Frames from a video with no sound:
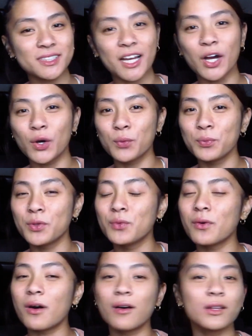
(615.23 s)
I hope
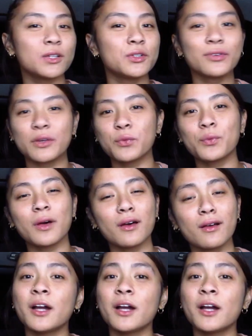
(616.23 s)
you all are doing well.